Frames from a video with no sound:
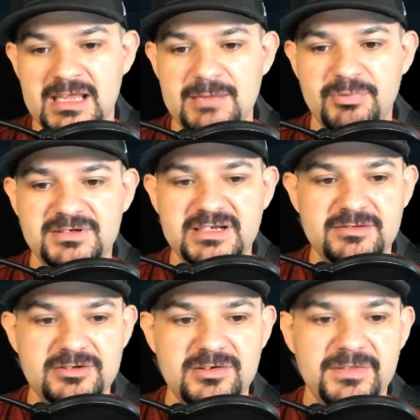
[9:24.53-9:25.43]
In
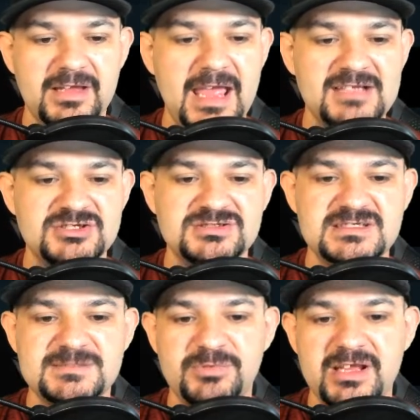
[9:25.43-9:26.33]
particular, the actions
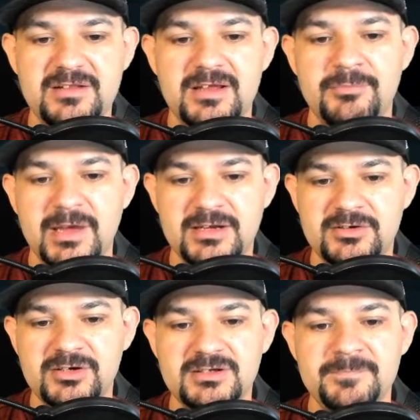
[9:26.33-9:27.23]
displayed by
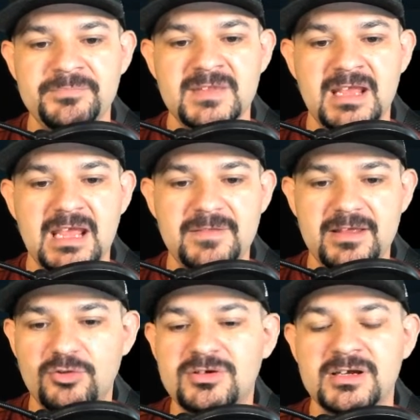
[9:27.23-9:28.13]
Kirk and the
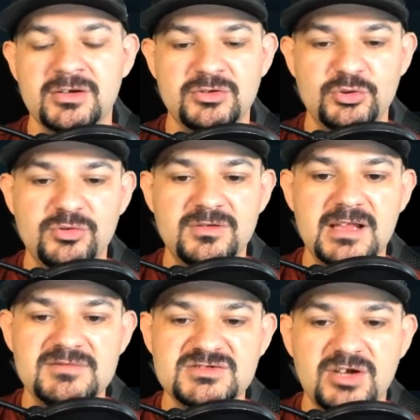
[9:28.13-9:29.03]
Ilk. Goon
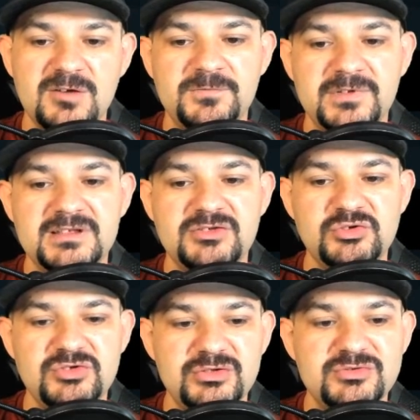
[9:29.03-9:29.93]
left Starfleet
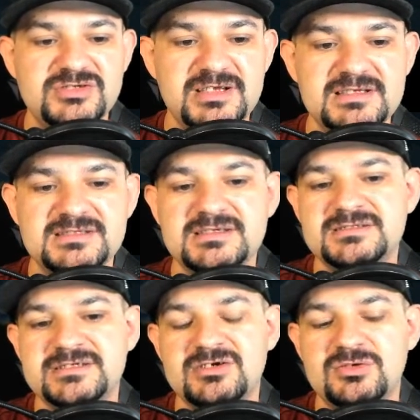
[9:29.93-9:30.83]
to use his
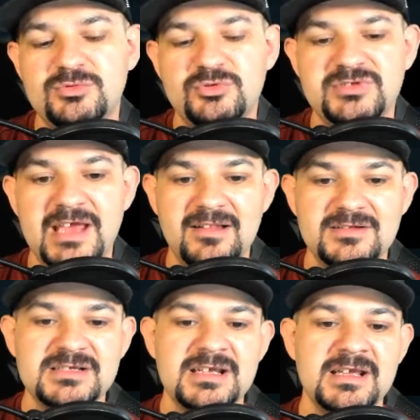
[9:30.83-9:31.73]
considerable
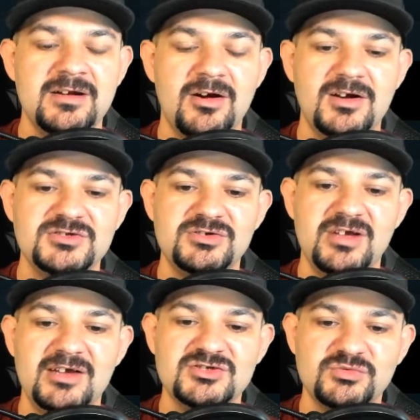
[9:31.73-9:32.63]
talents and
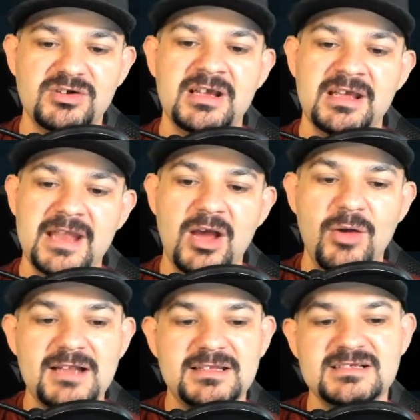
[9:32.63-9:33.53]
arsenal elsewhere, now
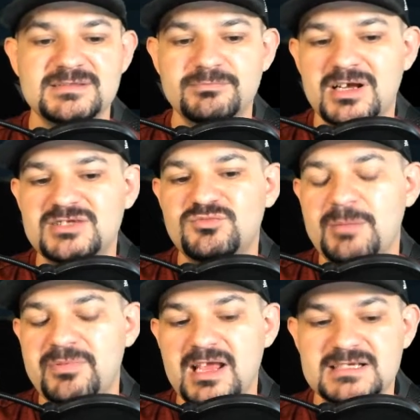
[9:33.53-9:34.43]
acted as Mudd's
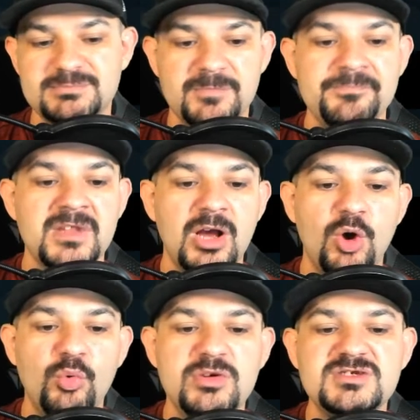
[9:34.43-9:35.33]
weapon expert,
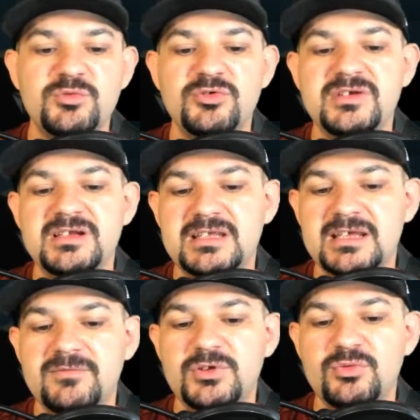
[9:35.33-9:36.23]
always willing to
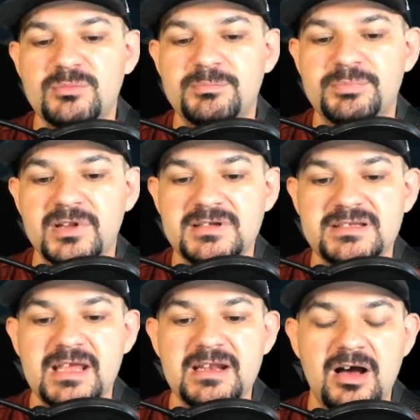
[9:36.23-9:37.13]
give you a
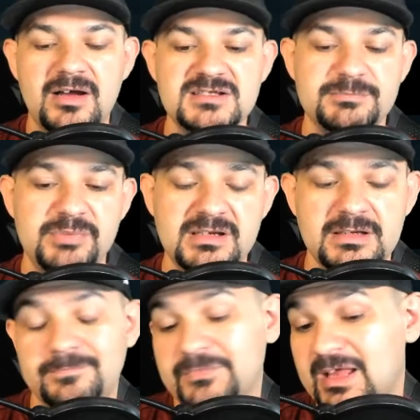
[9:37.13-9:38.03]
blunt and honest
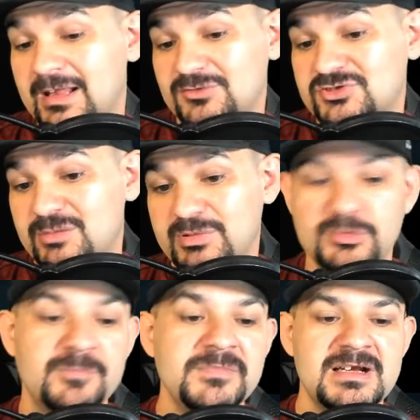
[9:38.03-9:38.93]
opinion. I like those kind of
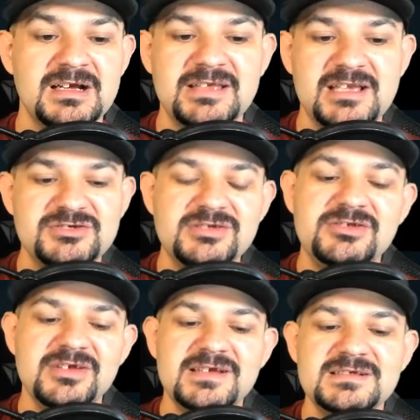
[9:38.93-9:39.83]
people. Occasionally
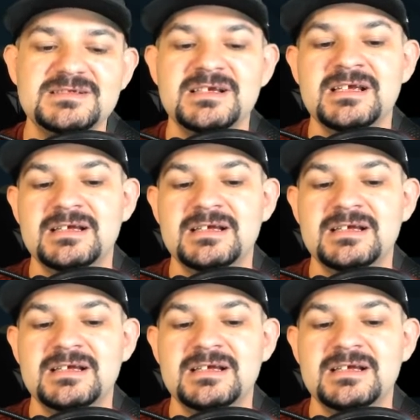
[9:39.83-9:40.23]
to his